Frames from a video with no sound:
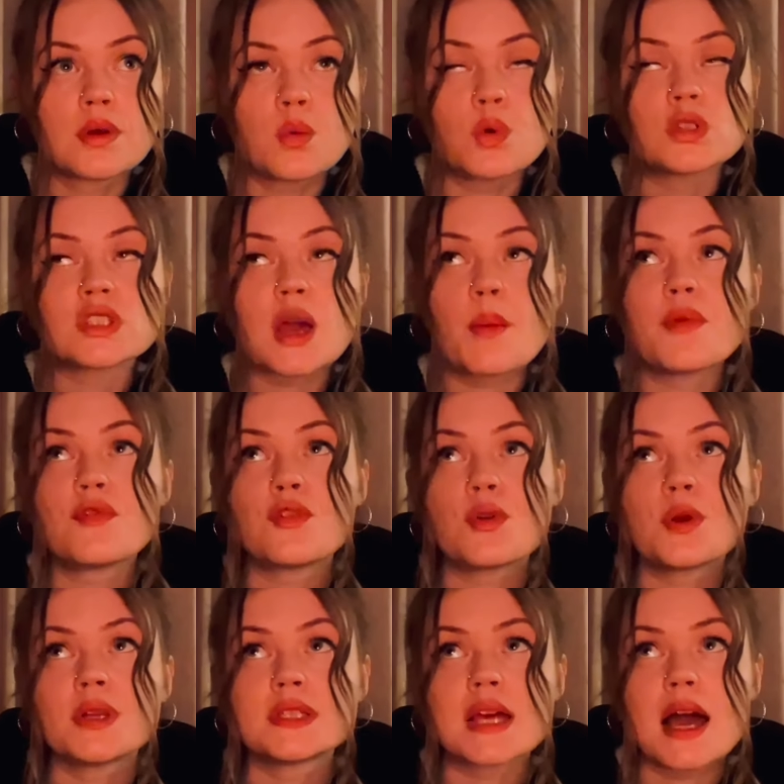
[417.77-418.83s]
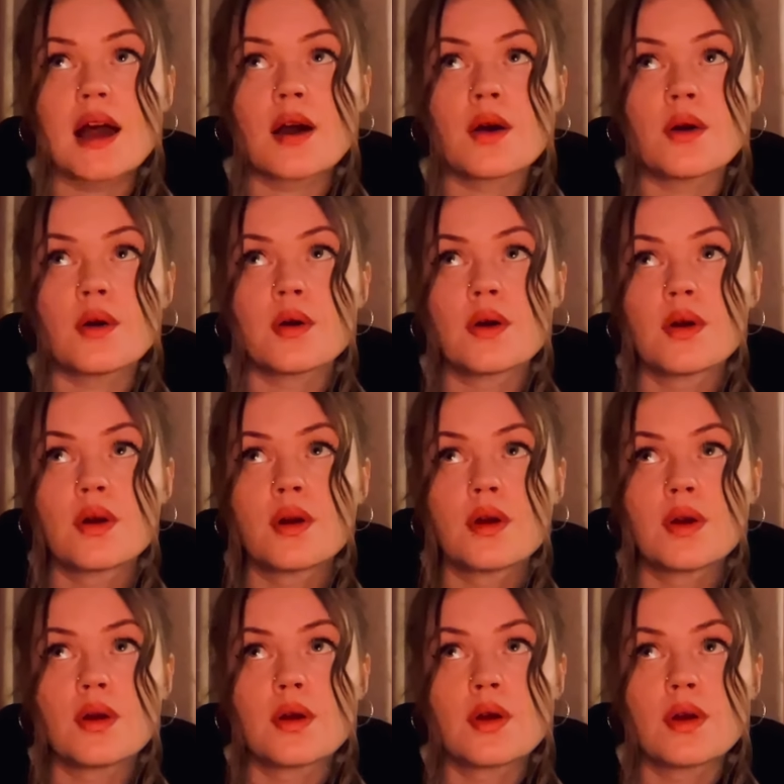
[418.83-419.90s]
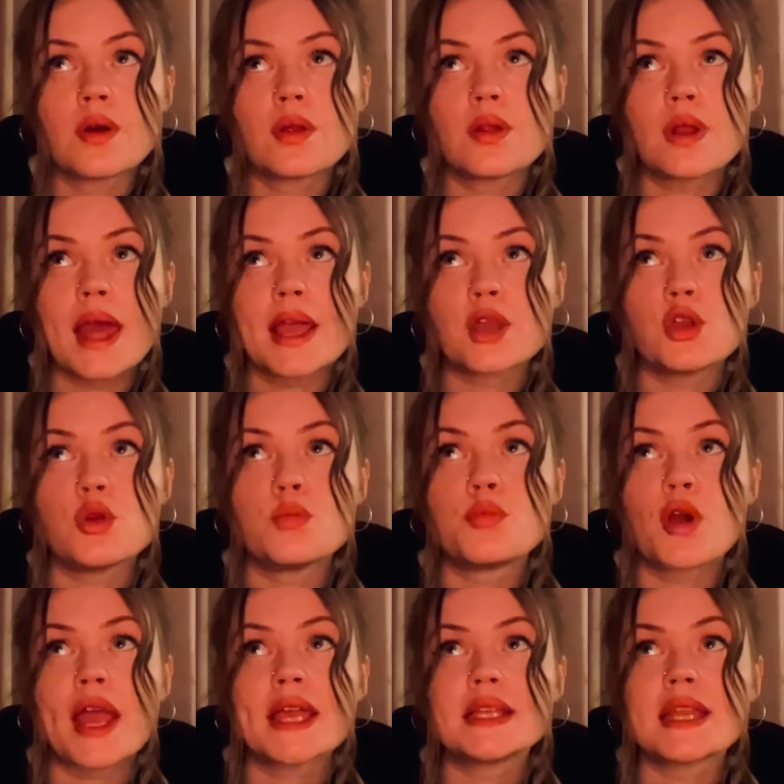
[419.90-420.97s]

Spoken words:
What's coming through is how, like, you break